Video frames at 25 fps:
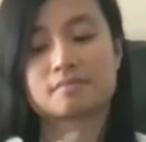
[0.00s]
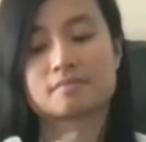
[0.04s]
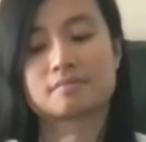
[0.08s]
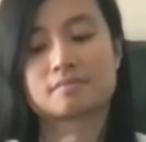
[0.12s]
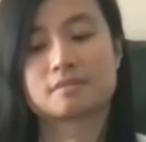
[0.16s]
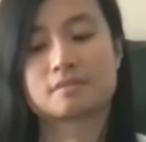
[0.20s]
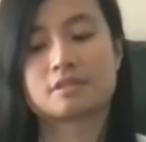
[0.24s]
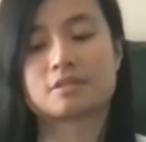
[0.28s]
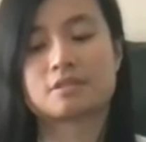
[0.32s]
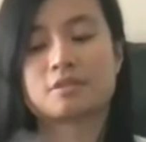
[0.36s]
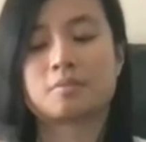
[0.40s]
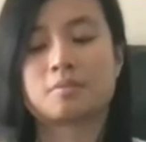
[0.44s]

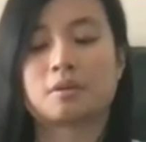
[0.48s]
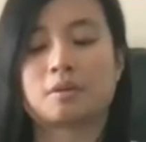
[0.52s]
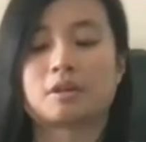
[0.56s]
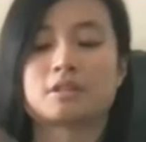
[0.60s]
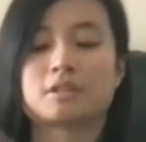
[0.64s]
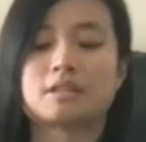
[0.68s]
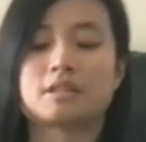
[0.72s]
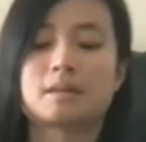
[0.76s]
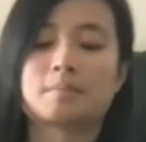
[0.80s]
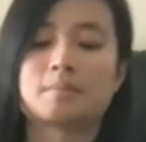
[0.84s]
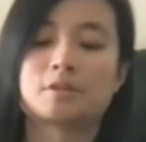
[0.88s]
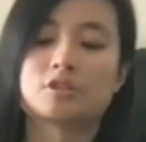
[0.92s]
So you
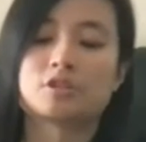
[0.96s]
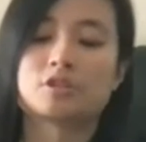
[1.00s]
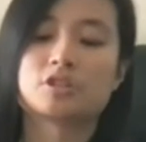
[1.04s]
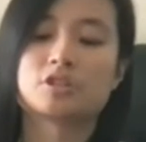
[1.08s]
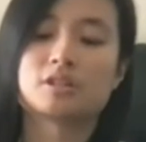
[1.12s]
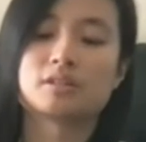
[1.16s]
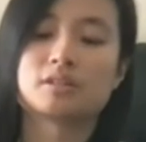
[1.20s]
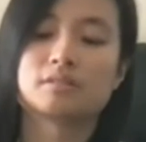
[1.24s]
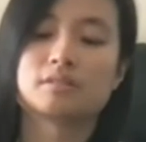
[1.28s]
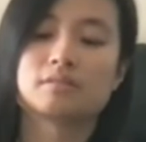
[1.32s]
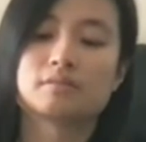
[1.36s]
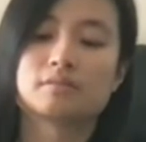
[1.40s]
want to tape it
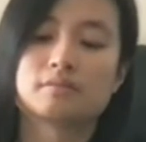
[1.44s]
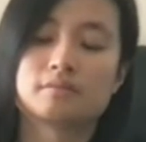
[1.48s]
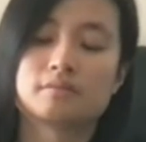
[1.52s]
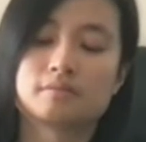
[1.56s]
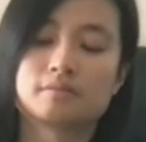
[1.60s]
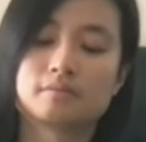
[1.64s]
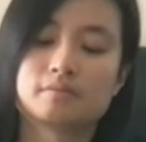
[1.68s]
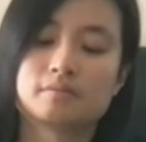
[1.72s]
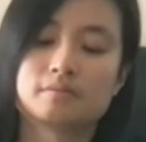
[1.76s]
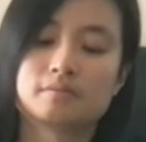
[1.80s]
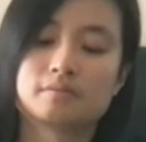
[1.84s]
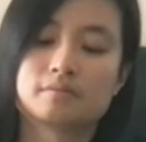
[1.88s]
shut
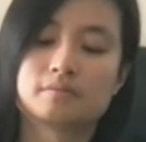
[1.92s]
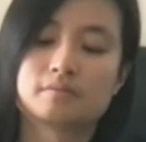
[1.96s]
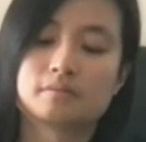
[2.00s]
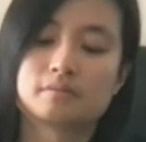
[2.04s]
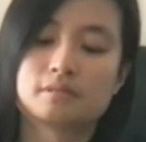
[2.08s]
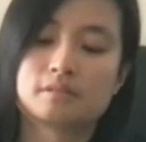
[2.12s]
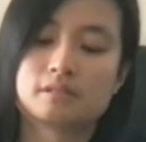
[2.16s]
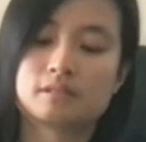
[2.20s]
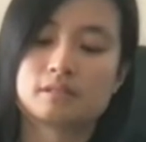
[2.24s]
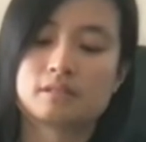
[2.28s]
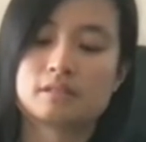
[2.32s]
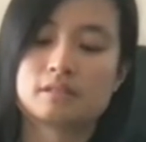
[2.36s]

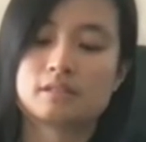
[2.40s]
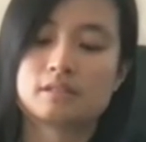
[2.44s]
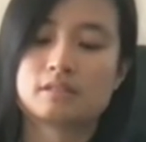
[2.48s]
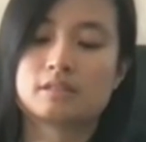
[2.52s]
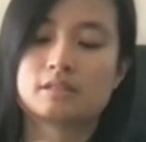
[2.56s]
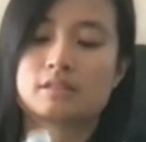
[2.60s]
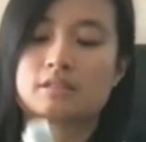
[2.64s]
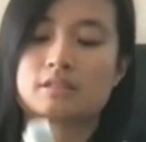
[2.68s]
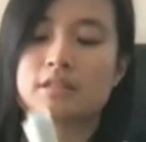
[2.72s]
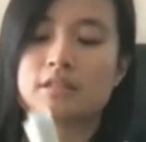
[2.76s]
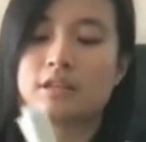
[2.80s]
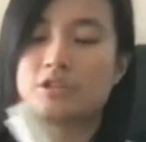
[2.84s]

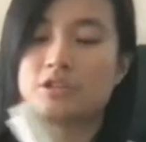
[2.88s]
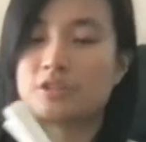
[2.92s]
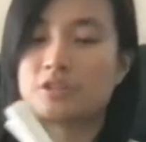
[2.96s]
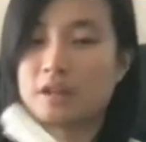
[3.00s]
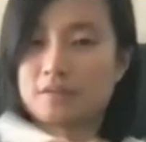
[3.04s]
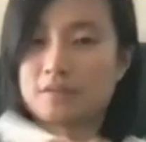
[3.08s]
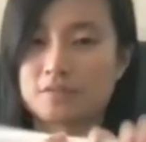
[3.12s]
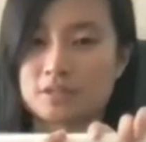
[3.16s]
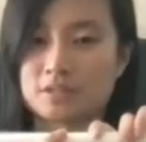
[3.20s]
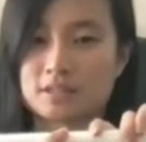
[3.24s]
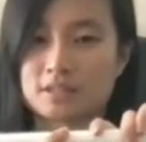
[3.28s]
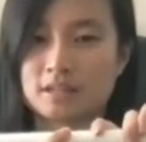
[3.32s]
so that you
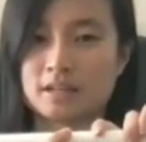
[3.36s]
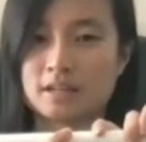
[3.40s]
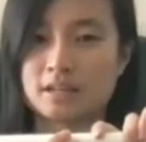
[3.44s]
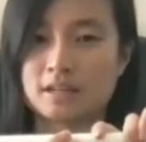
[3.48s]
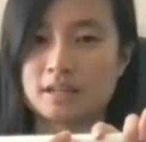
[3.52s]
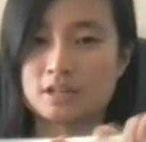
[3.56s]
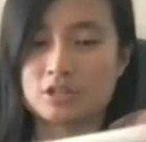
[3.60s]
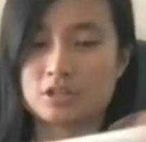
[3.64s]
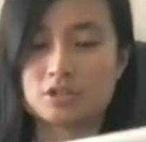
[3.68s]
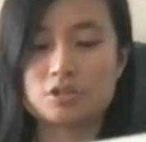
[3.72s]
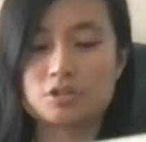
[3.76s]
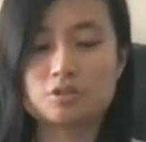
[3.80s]
have just a
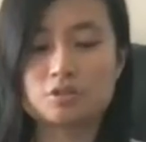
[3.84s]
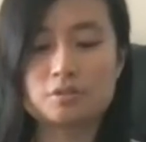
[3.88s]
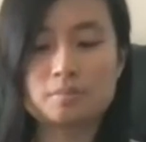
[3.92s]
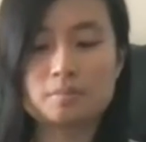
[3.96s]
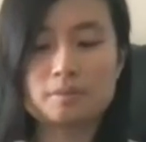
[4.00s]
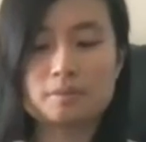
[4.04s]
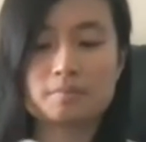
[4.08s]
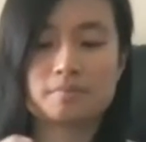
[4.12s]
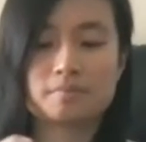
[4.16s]
nice tube.